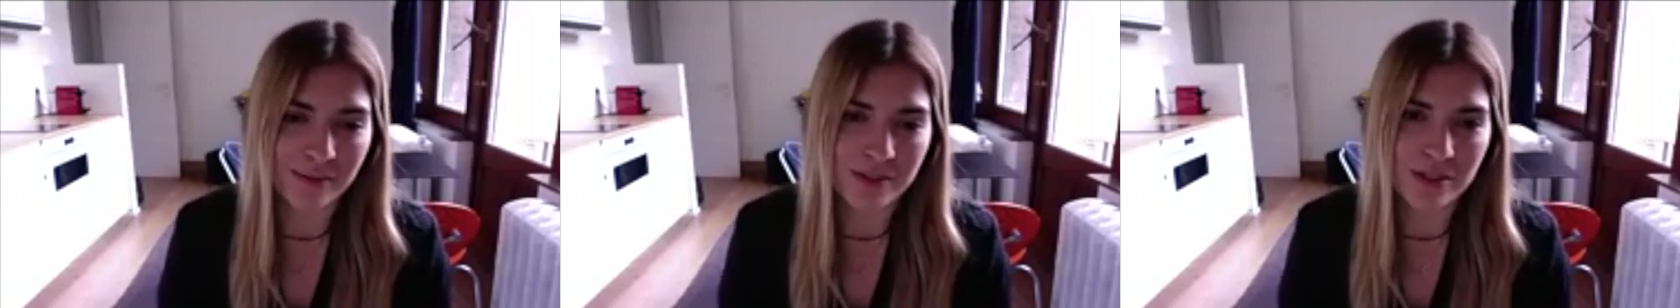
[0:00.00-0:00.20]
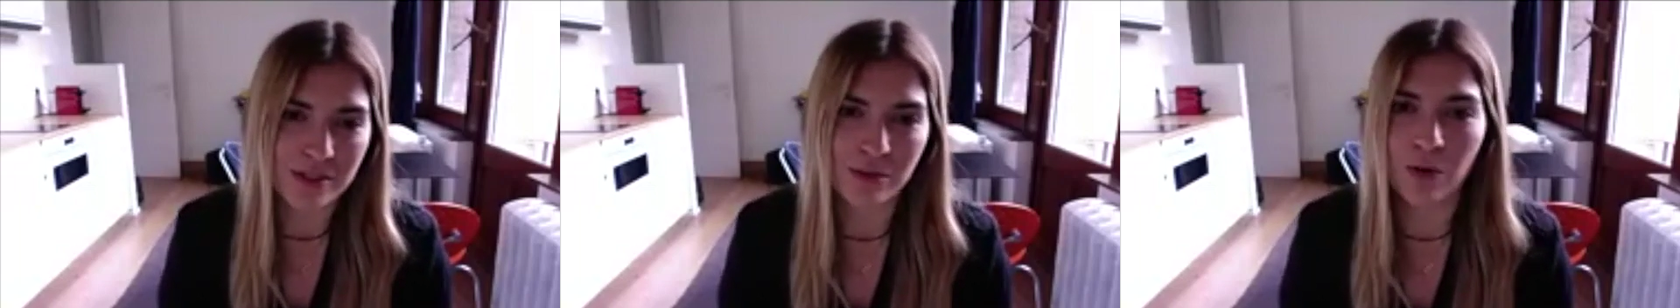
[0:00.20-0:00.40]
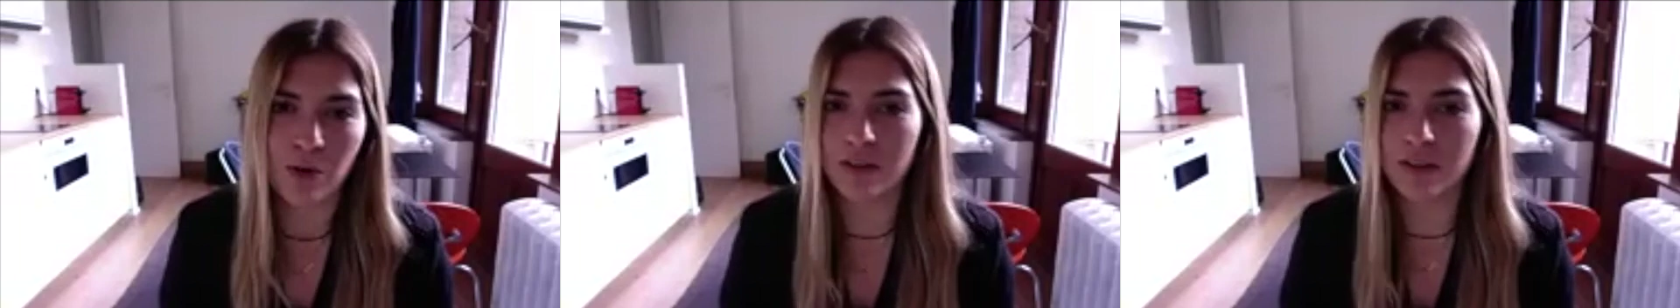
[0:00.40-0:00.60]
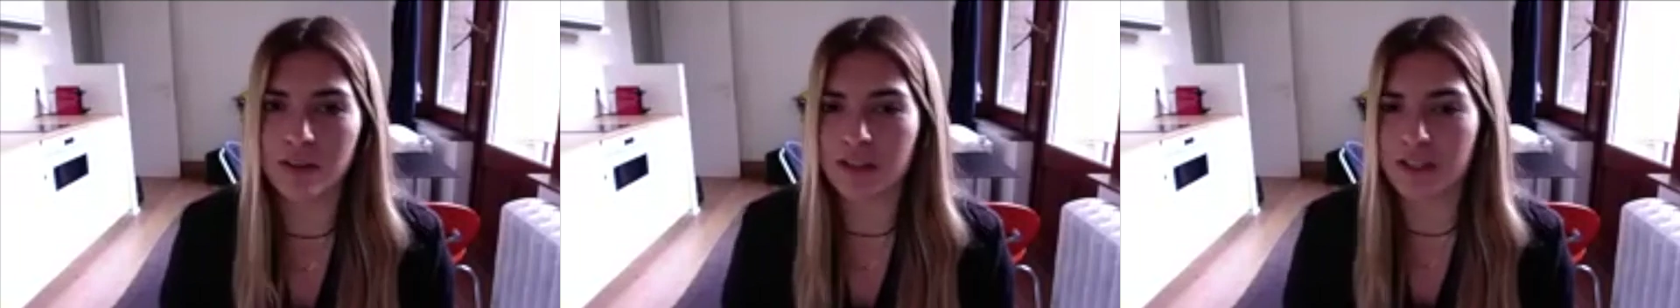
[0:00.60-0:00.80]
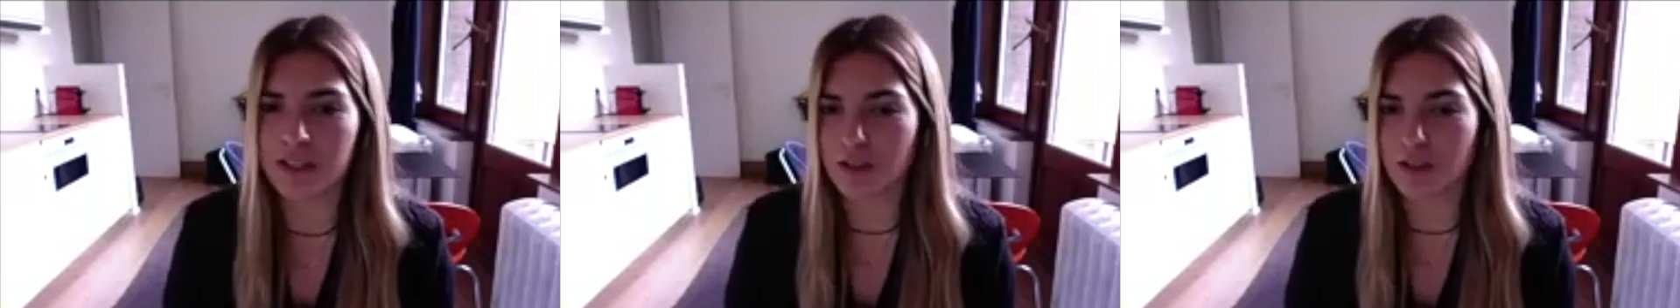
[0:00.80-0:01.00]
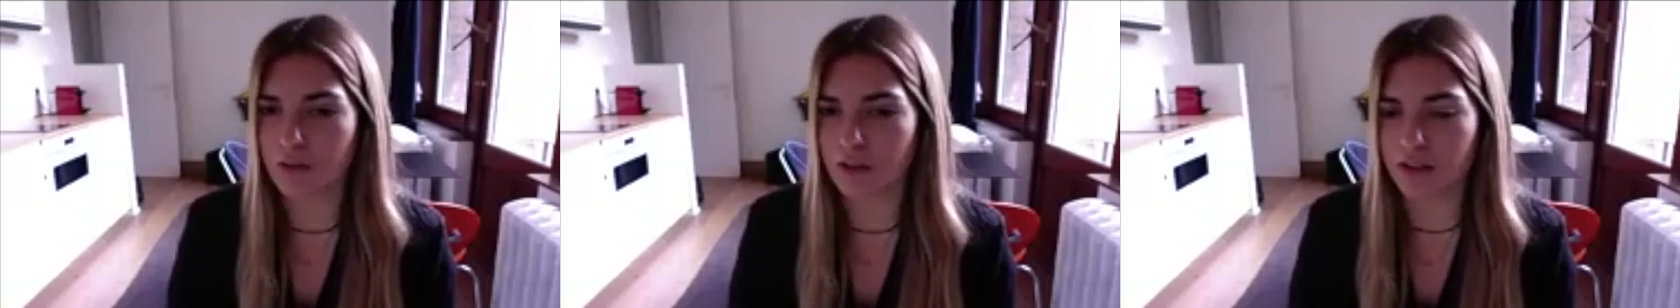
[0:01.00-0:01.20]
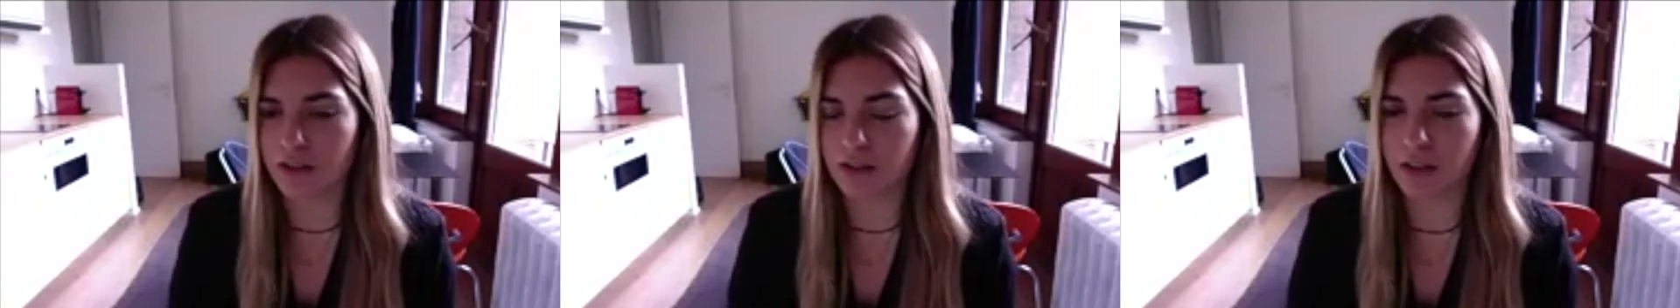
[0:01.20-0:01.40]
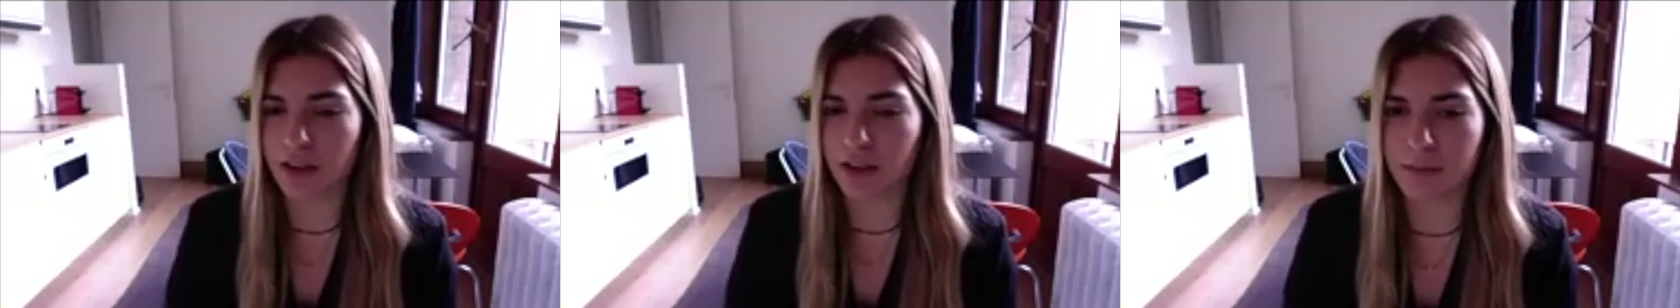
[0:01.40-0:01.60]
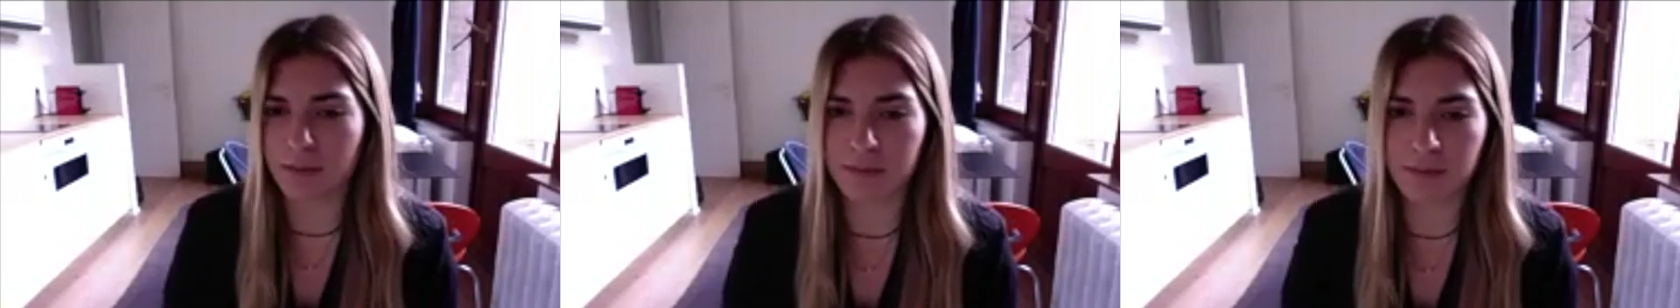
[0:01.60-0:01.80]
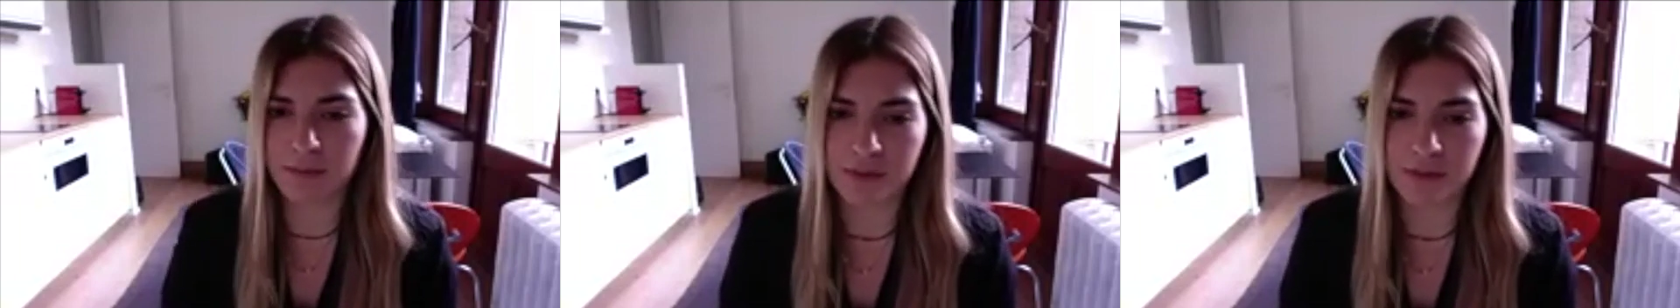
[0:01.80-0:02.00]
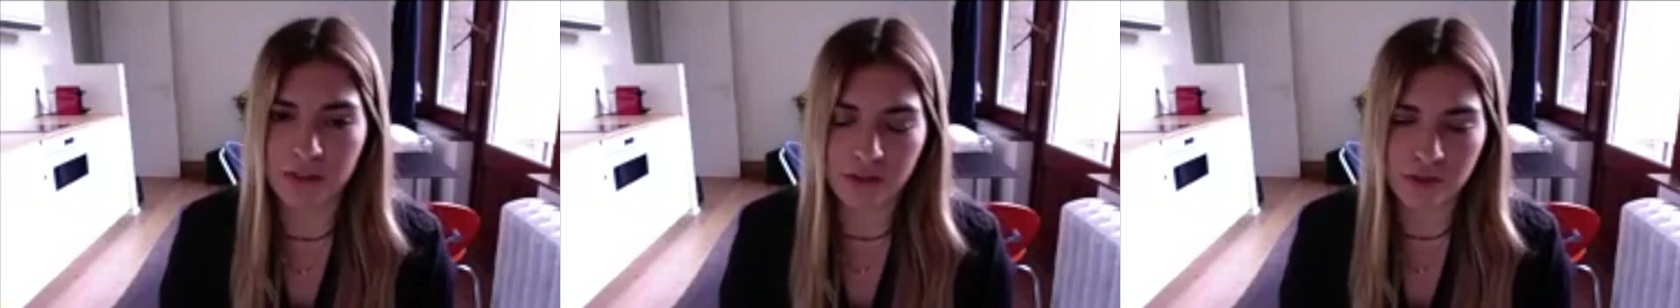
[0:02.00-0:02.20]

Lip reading: So all this, you can